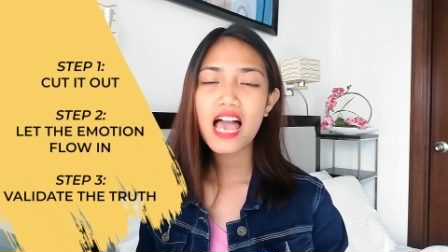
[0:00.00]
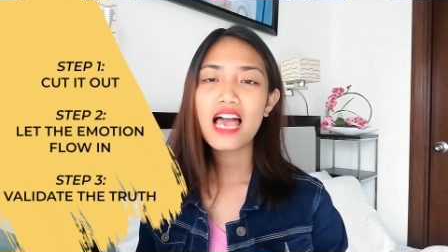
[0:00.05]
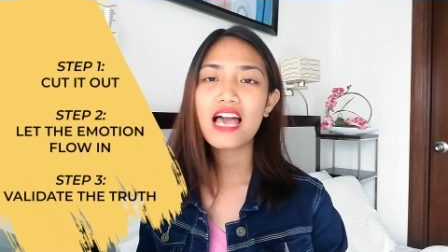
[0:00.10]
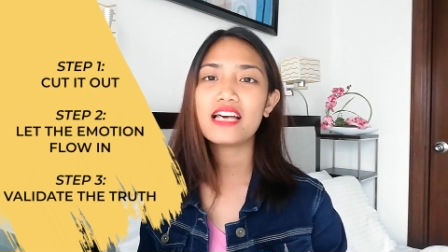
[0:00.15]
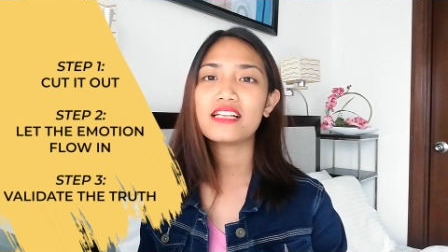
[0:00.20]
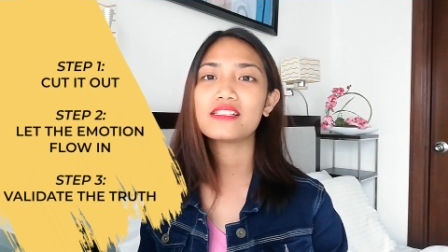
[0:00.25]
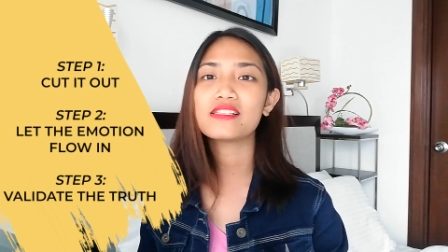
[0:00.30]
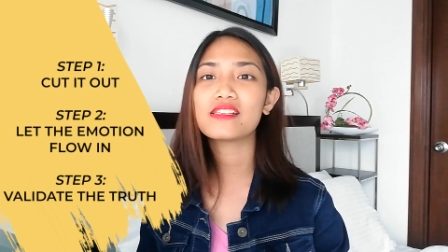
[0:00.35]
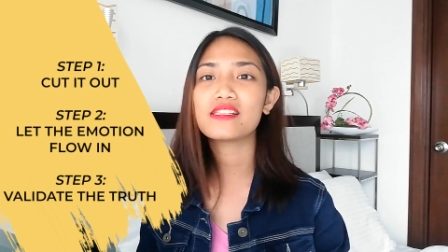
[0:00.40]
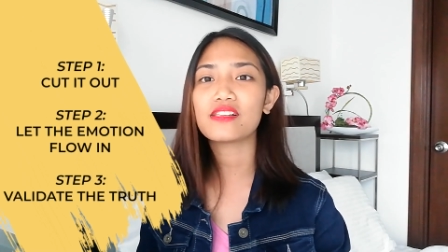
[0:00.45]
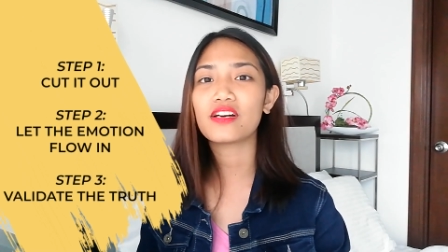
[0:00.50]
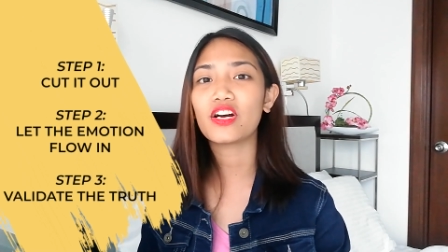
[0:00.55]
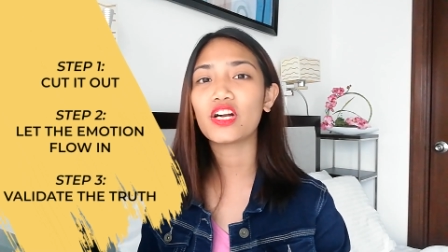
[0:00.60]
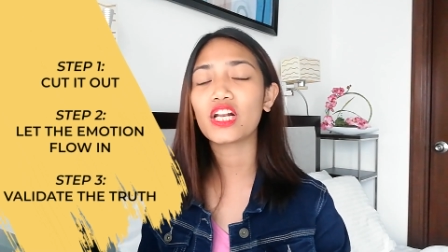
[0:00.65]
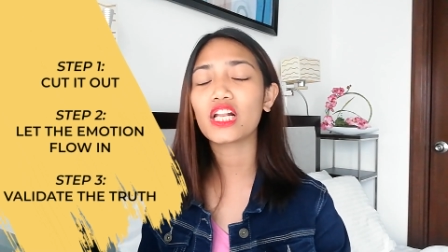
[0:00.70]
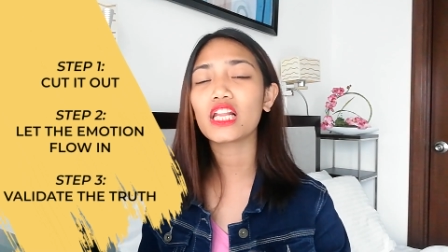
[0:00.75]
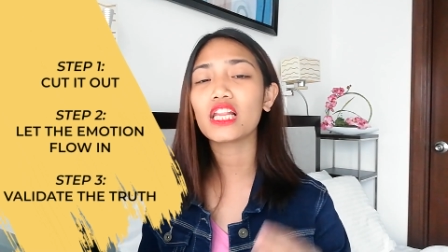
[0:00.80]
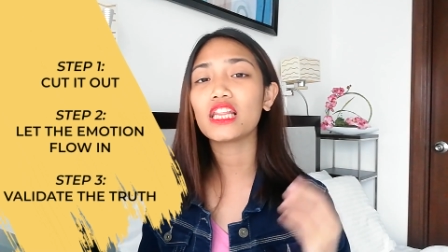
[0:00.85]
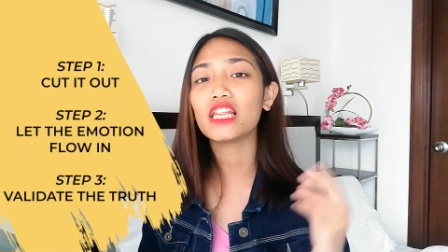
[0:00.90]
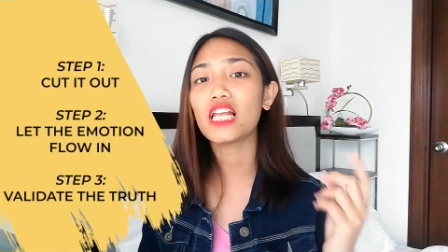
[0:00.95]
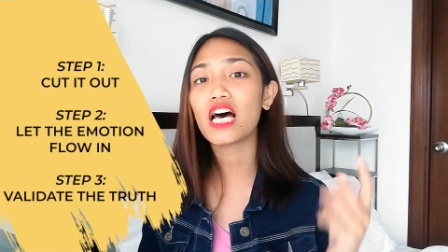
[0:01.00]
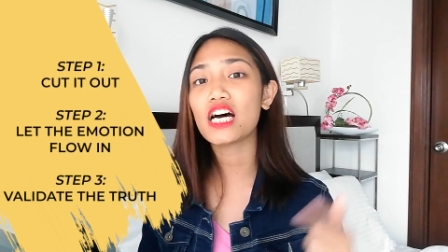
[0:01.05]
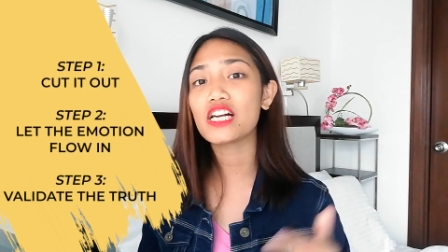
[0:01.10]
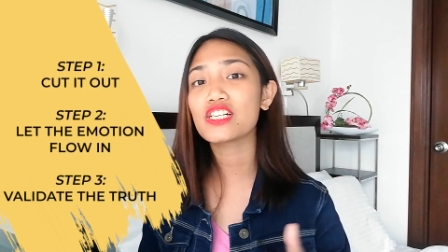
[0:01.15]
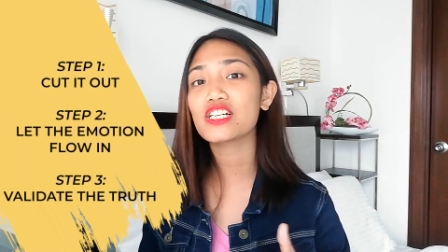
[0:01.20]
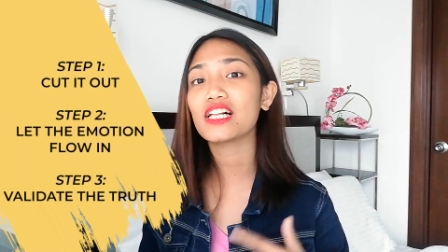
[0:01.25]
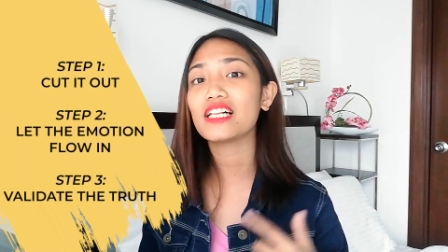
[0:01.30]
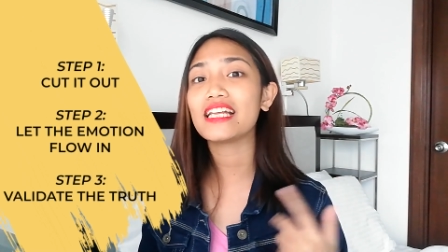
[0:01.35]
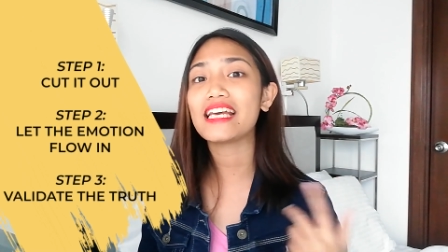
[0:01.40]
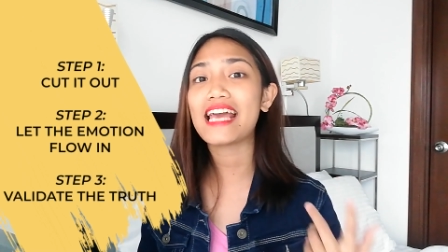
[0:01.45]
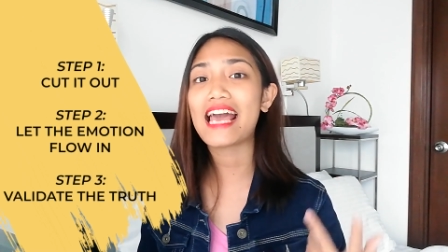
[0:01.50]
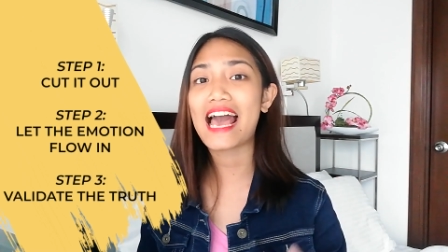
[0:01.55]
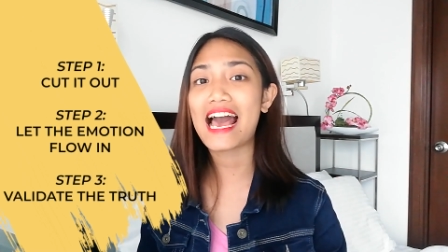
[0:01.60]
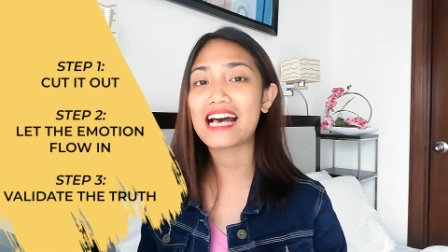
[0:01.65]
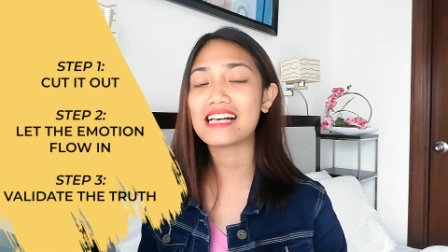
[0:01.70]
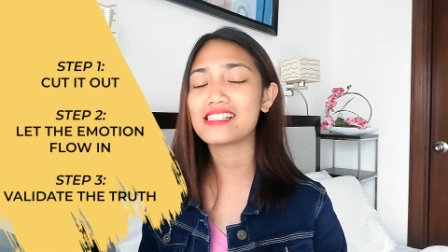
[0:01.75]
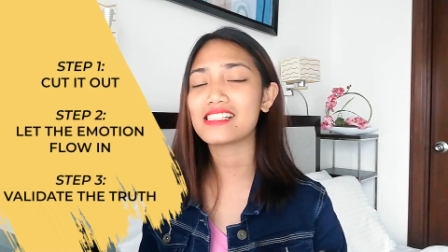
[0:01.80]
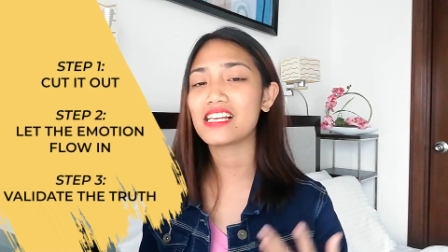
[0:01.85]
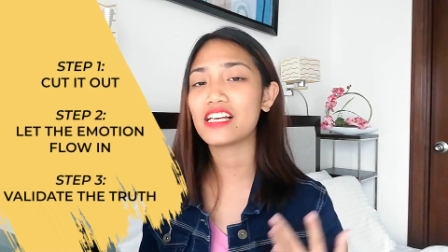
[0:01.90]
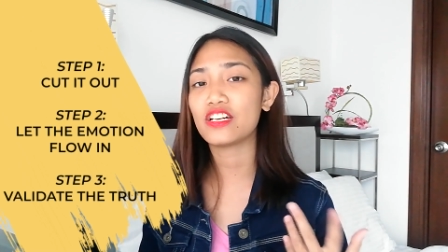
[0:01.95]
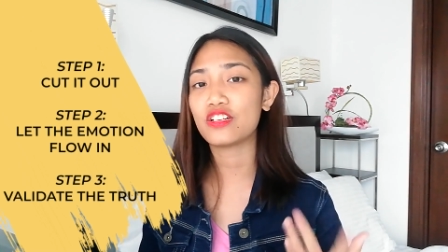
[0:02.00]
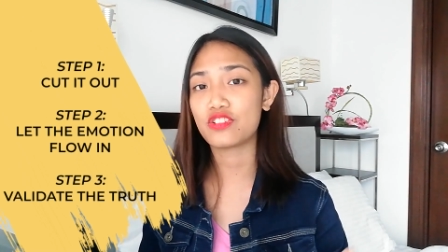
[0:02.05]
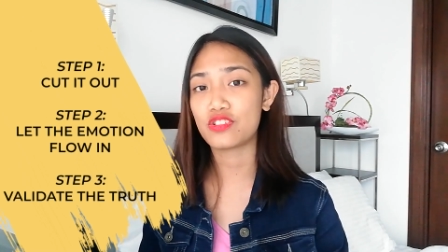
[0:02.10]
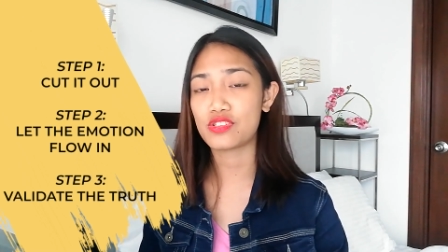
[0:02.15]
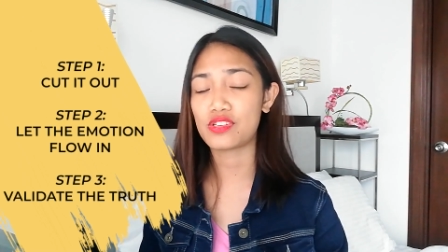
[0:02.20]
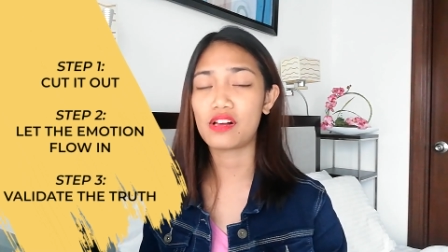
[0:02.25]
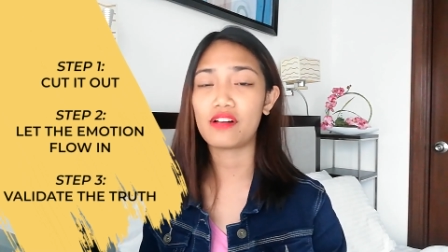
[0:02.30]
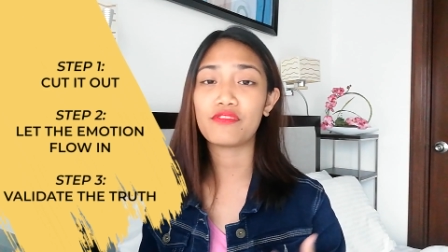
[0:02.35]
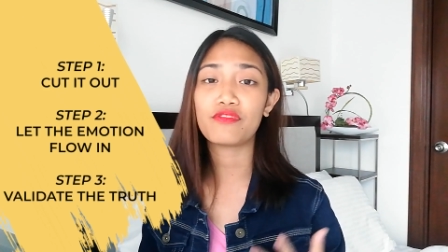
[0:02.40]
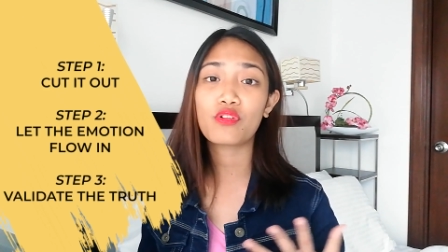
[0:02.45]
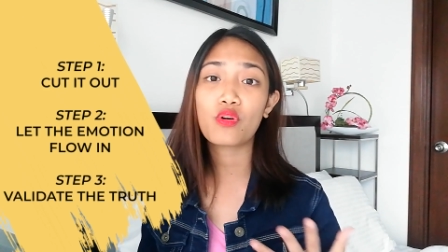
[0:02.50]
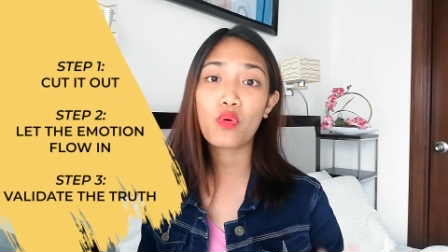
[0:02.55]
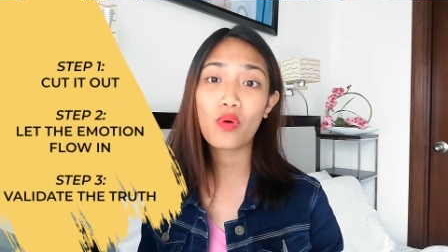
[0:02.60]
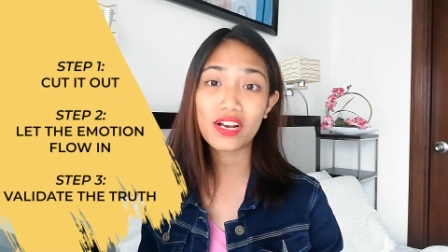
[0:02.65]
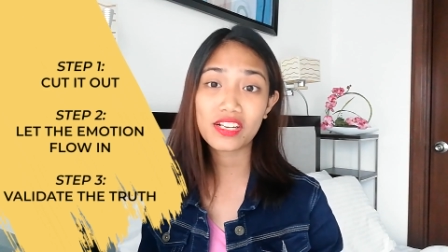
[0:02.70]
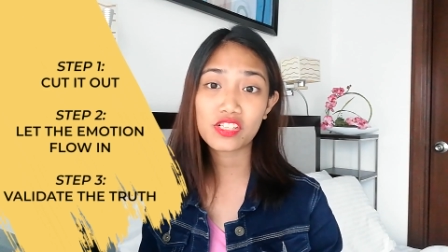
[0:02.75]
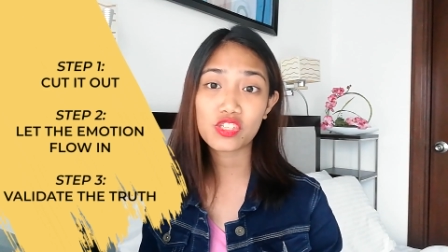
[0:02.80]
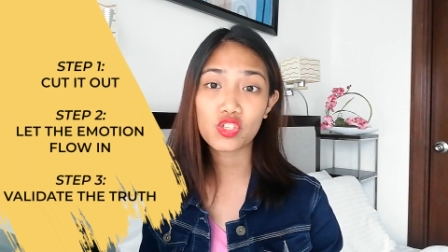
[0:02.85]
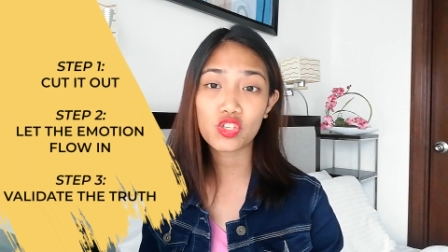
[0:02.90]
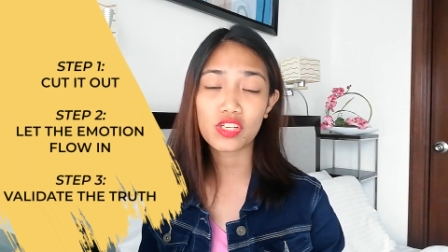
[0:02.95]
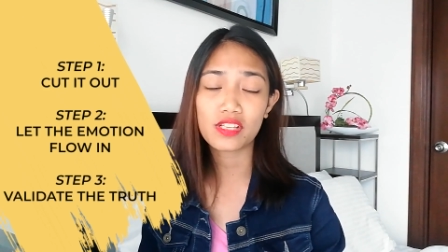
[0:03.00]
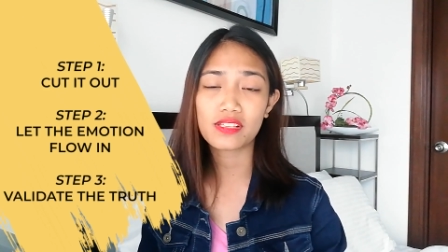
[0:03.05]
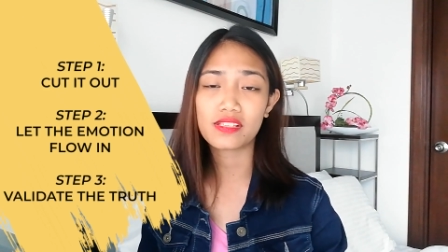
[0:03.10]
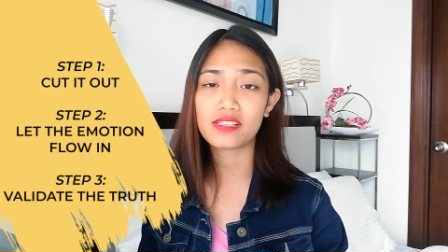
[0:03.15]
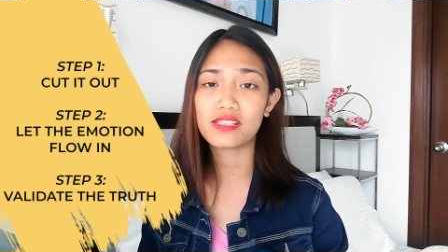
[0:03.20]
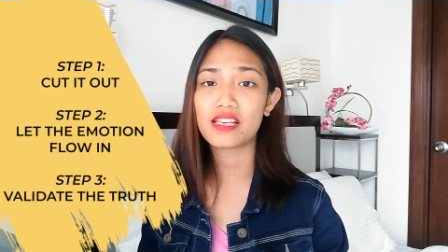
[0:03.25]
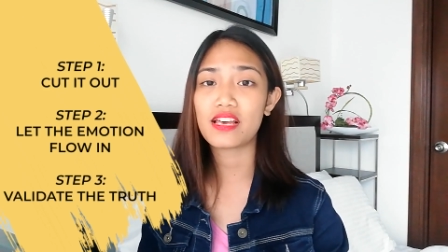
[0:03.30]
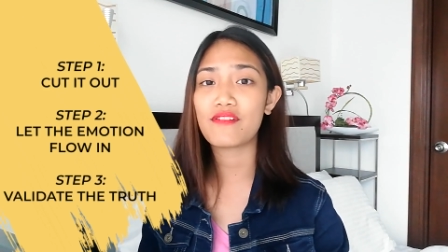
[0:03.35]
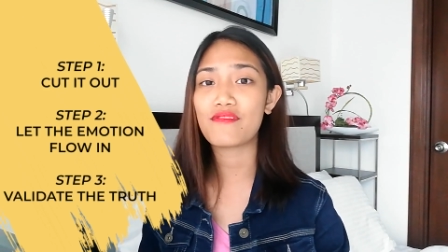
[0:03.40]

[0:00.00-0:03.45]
and start logically asking yourself questions